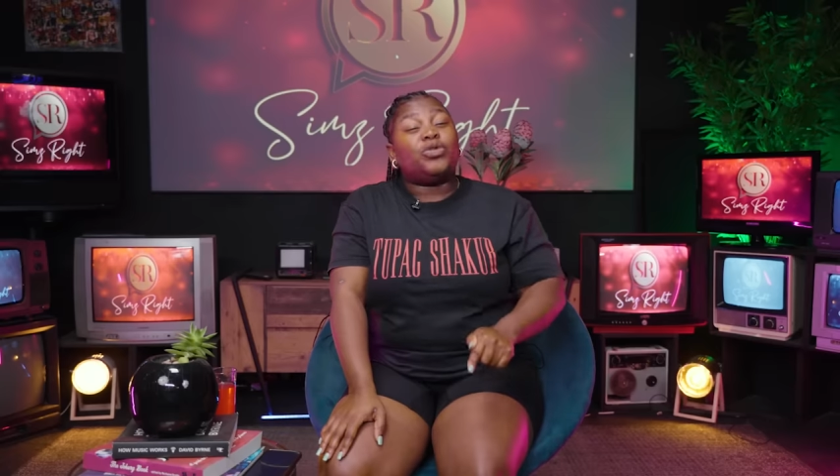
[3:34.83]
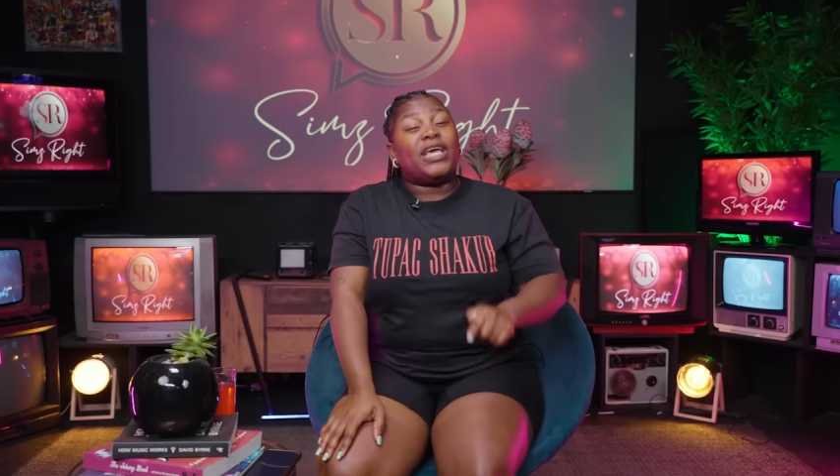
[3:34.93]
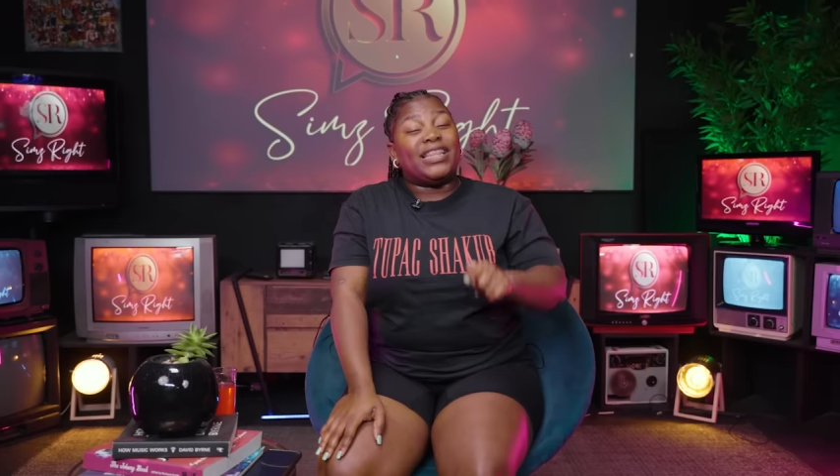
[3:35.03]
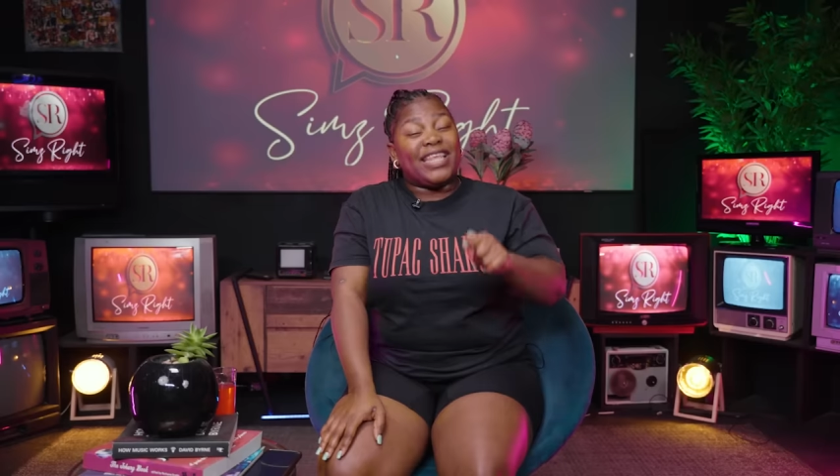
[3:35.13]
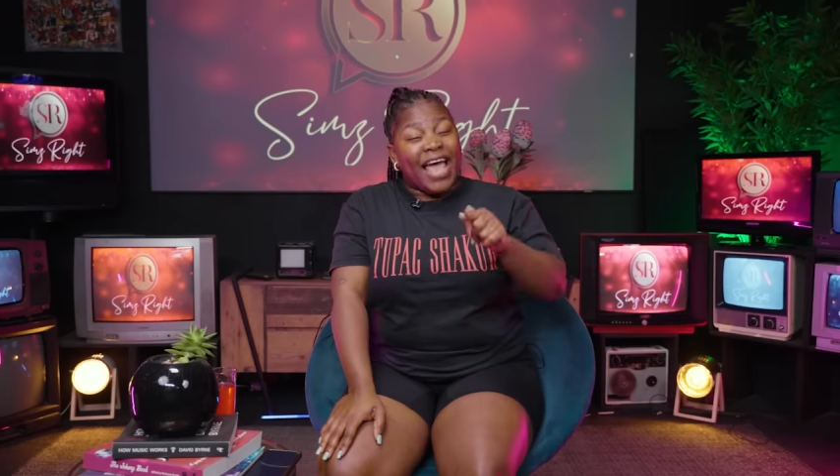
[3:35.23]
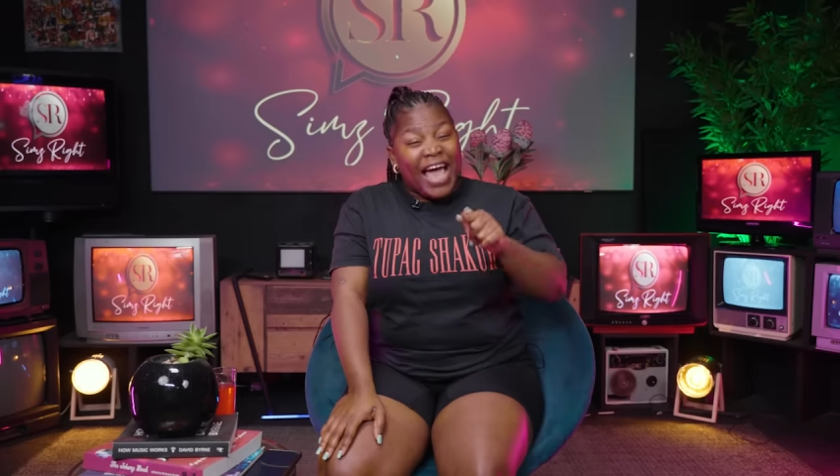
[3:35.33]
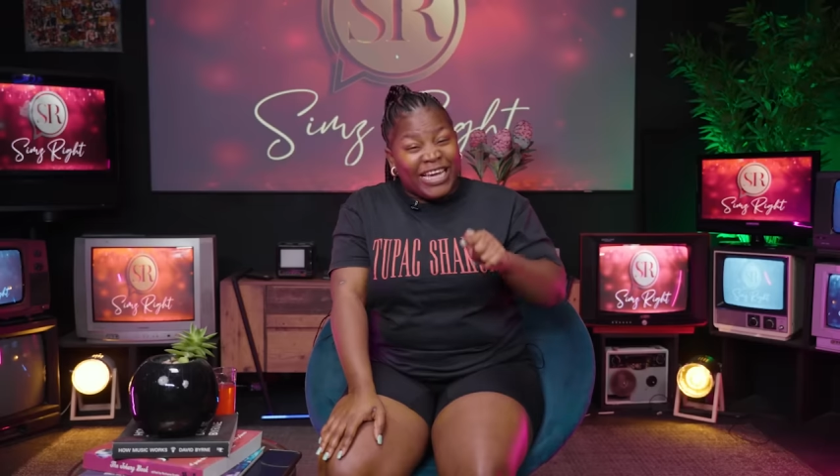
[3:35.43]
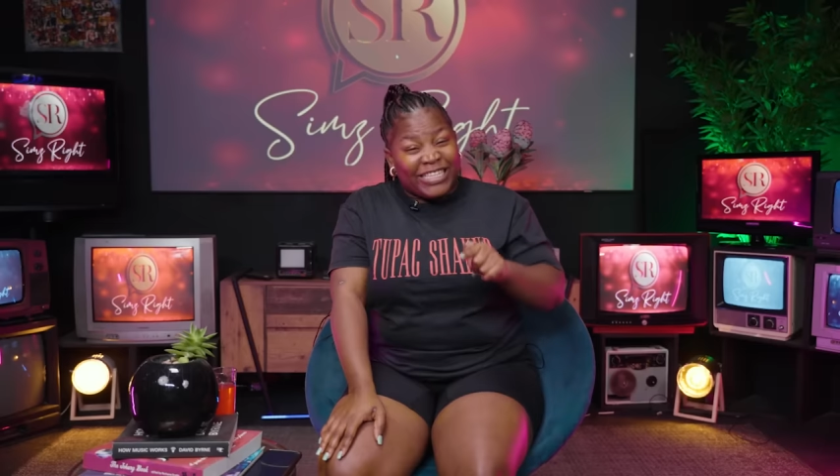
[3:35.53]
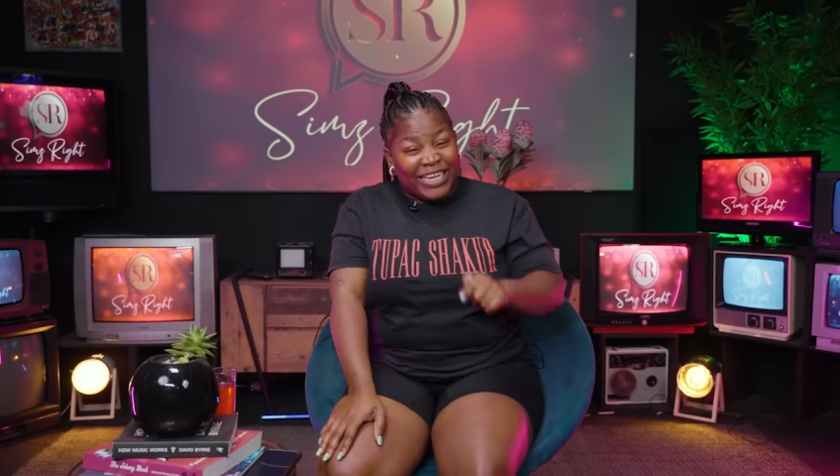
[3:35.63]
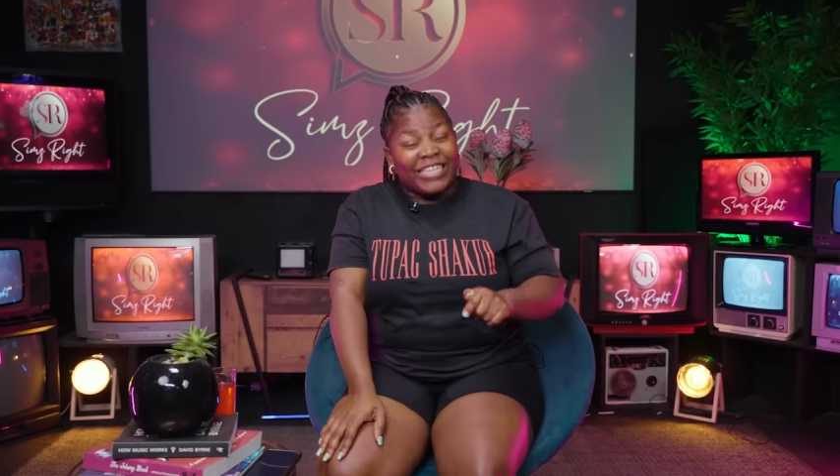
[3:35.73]
get their
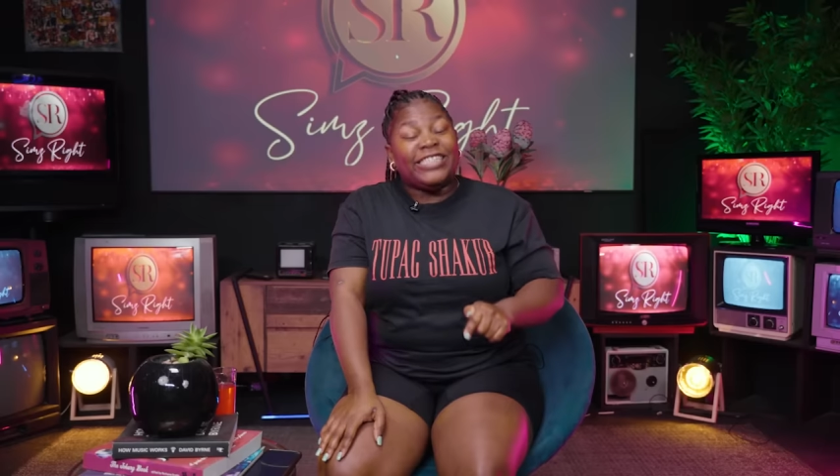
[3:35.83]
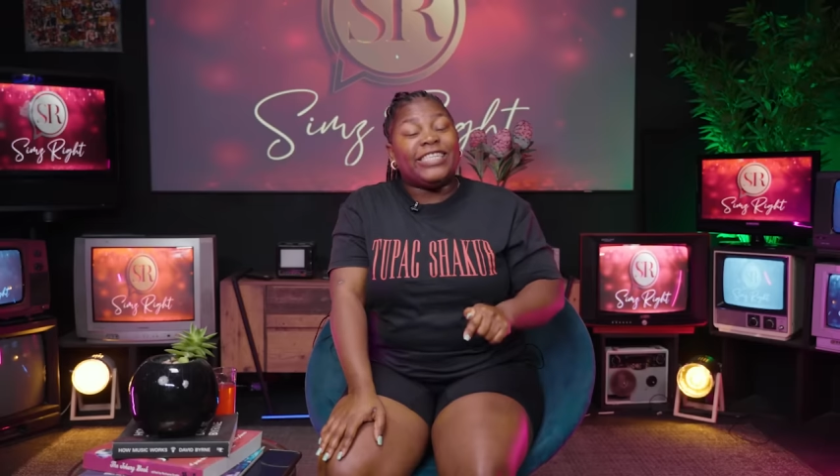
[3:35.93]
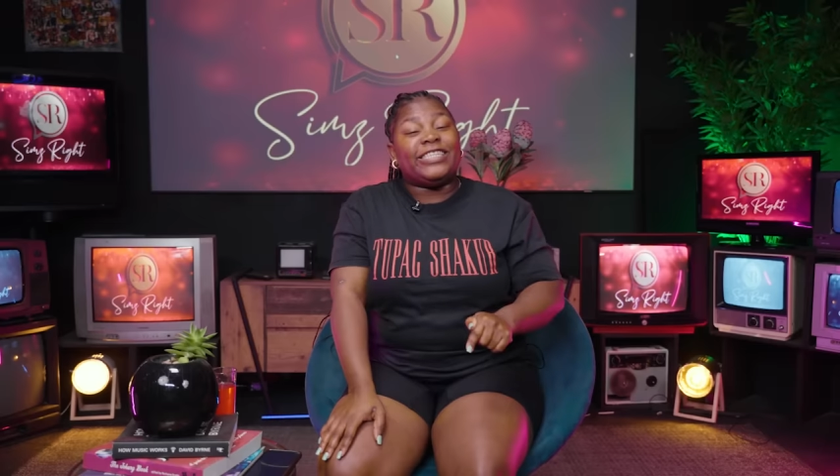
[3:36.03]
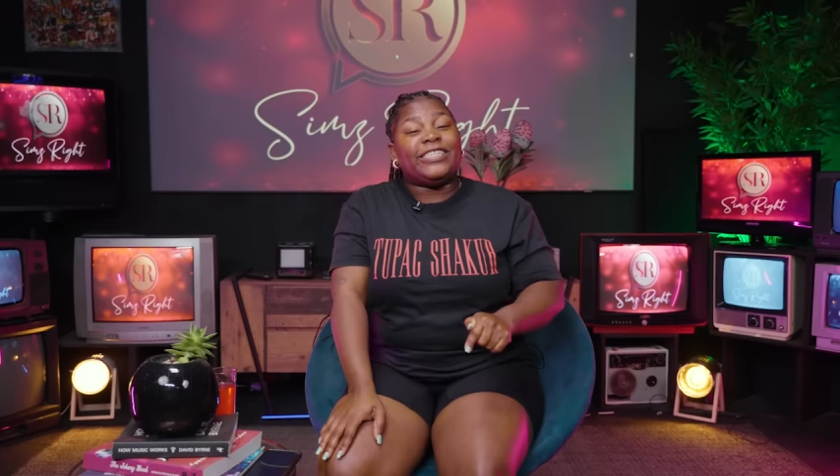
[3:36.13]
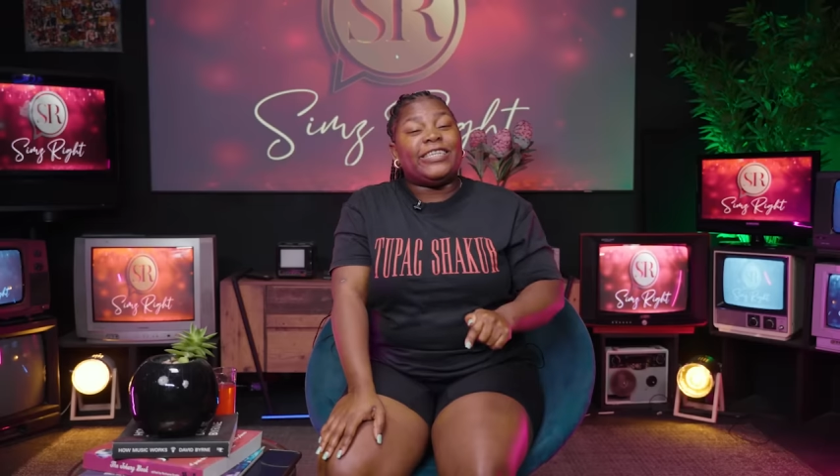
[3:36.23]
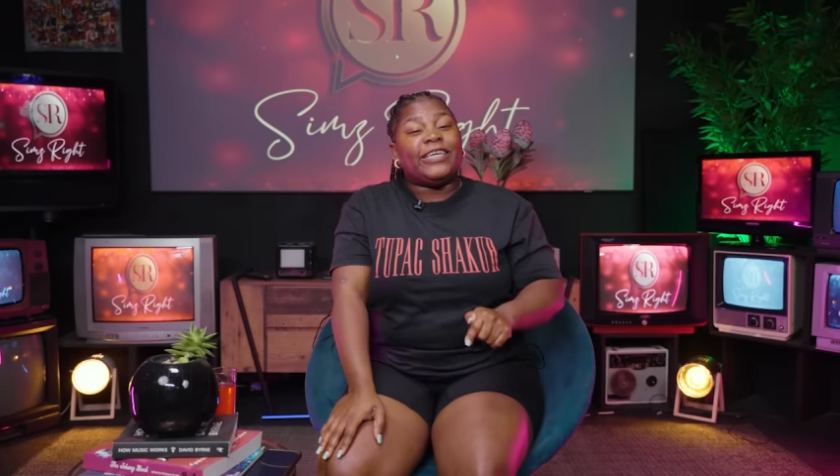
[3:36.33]
identity